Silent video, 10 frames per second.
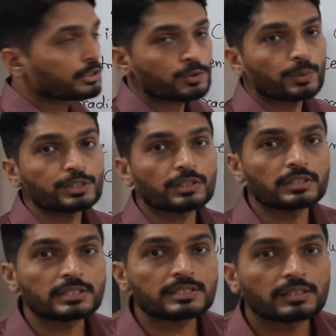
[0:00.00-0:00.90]
next
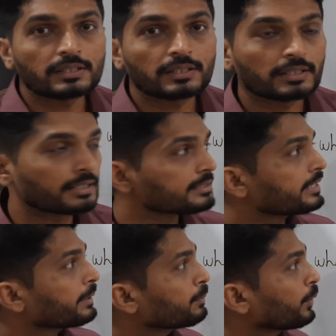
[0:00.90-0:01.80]
question is, does
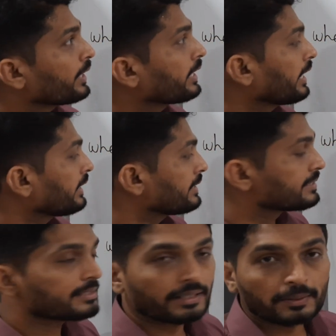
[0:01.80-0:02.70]
that point lie
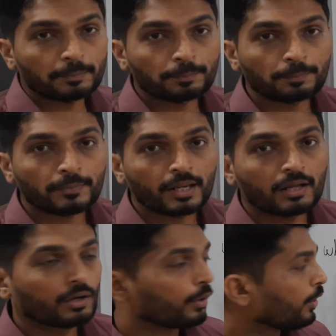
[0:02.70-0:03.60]
inside
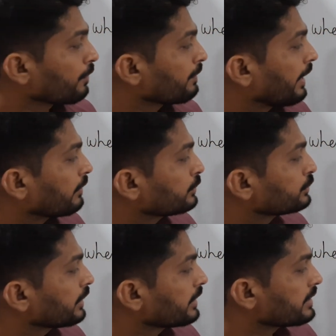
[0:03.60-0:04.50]
or we have to
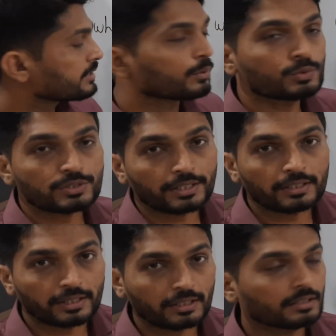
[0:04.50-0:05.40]
check it is
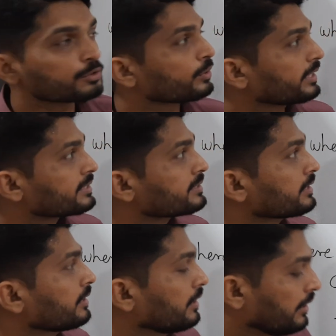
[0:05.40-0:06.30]
outside, getting? So let us
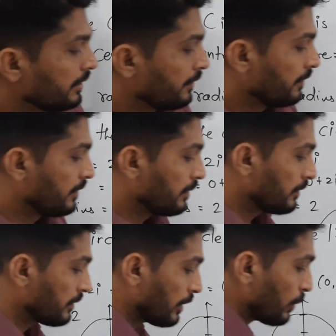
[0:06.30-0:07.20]
see
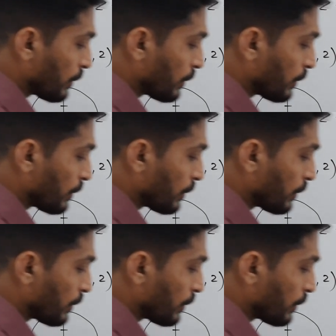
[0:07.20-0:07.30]
the